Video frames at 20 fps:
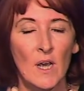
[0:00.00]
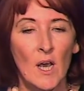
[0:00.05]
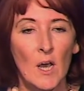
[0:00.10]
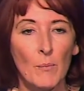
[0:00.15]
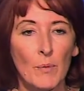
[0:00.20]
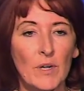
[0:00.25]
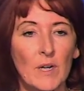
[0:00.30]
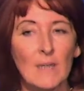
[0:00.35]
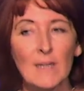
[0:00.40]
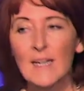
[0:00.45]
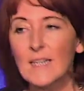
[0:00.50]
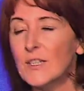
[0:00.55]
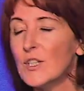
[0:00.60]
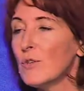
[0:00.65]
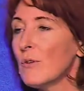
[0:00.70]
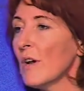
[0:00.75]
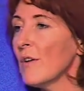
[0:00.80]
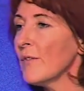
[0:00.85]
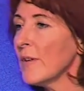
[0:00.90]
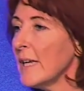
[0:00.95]
but unless
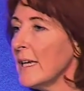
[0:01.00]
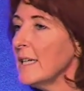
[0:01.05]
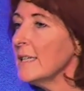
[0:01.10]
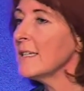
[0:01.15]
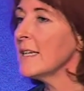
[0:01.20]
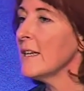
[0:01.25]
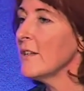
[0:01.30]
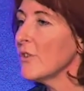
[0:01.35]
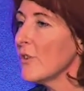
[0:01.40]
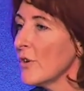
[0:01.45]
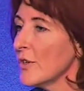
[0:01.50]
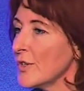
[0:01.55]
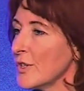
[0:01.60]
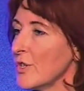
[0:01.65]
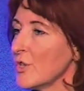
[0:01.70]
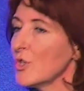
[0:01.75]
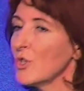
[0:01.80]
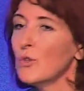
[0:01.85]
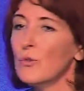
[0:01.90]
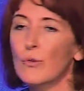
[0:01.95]
you have ED
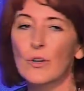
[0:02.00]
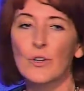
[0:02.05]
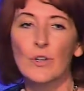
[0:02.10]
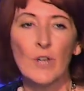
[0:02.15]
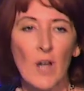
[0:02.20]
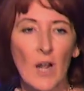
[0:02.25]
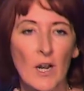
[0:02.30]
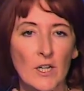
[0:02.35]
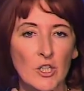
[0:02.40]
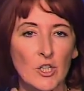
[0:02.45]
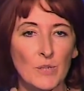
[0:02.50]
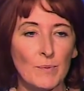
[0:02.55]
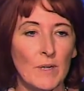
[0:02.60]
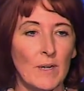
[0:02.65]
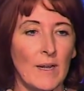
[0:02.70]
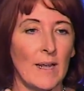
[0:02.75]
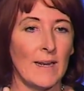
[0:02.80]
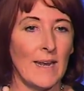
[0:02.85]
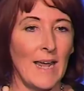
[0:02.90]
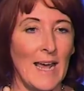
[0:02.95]
nurses who are knowledgeable
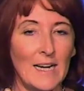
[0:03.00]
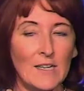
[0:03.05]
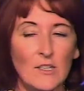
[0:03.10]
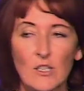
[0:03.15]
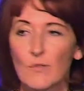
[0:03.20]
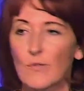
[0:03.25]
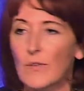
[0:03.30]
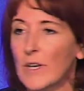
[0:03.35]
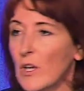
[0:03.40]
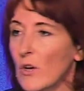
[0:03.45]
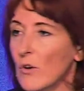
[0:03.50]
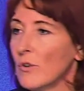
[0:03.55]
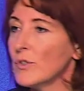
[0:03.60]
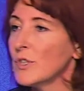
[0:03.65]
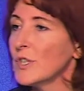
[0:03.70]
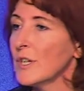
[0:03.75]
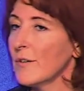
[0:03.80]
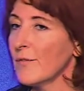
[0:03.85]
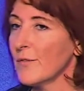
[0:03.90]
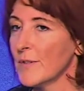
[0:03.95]
and actively
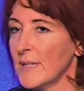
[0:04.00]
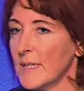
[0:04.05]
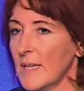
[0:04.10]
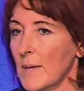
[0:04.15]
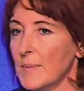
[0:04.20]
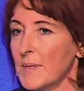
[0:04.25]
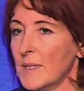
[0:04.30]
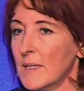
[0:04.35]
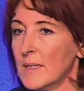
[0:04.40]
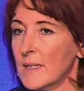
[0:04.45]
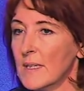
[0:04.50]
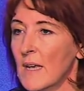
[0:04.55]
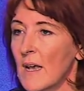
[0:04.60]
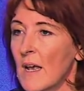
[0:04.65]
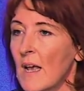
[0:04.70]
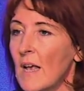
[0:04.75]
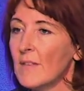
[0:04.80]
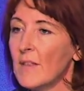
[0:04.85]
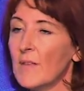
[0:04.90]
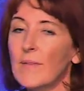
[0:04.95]
hunting for sepsis,
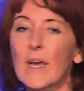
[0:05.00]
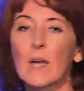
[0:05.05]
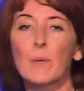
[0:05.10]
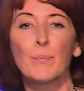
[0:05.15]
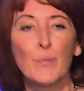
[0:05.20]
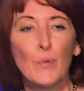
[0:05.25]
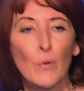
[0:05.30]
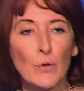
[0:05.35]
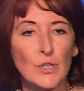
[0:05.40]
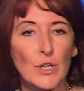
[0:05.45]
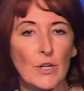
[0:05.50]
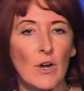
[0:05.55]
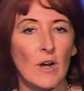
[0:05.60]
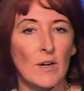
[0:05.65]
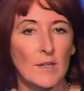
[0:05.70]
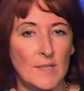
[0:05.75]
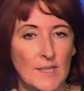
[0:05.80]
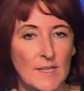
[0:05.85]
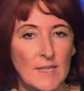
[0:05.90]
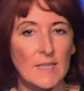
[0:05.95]
then that
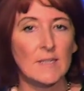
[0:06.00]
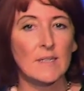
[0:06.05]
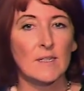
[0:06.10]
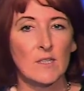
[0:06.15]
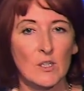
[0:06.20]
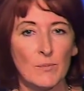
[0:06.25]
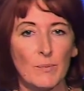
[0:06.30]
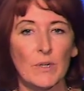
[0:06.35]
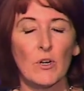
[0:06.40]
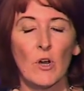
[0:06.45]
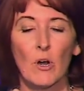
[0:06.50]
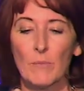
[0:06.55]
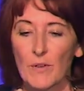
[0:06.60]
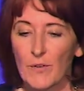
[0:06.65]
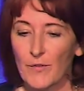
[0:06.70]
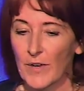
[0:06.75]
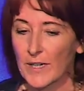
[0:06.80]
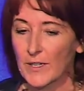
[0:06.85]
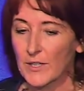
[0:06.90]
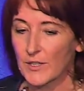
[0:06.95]
protocol ceases to become
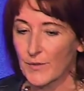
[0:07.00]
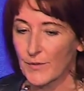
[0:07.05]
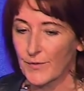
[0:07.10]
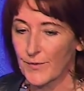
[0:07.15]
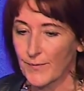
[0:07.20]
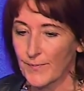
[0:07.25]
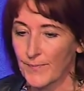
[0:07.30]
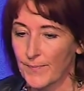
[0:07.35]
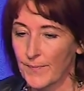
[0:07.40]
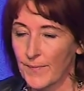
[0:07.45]
effective.